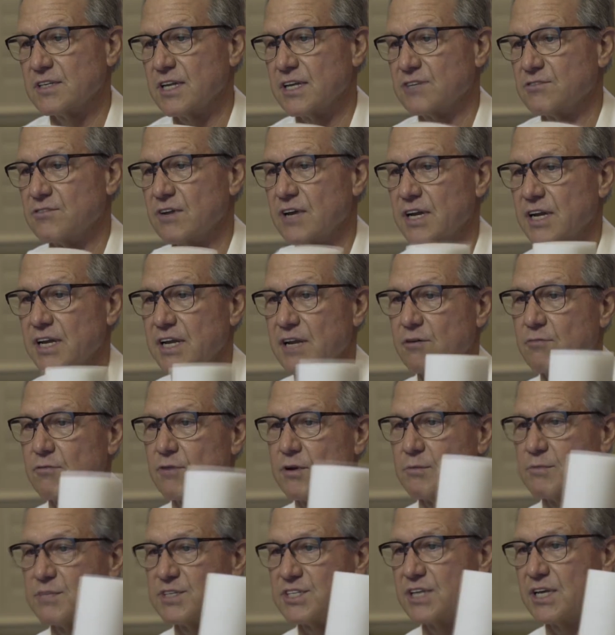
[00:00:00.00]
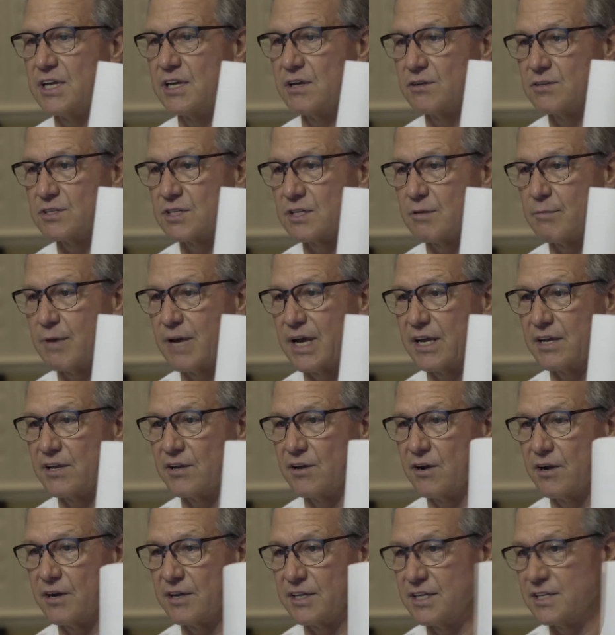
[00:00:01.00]
like trying to get rid of mosquitoes in the
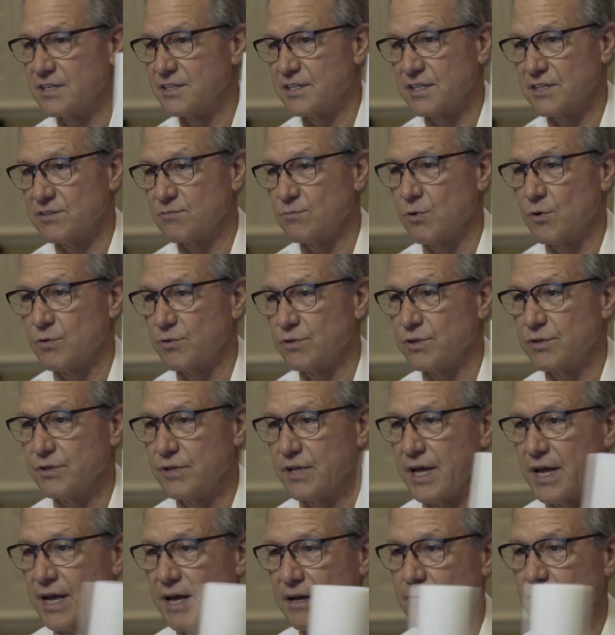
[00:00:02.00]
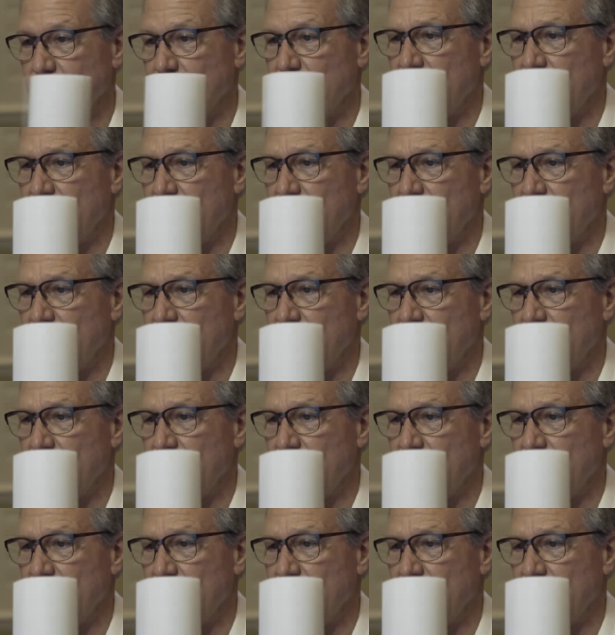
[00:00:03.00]
backyard. These things won't do that.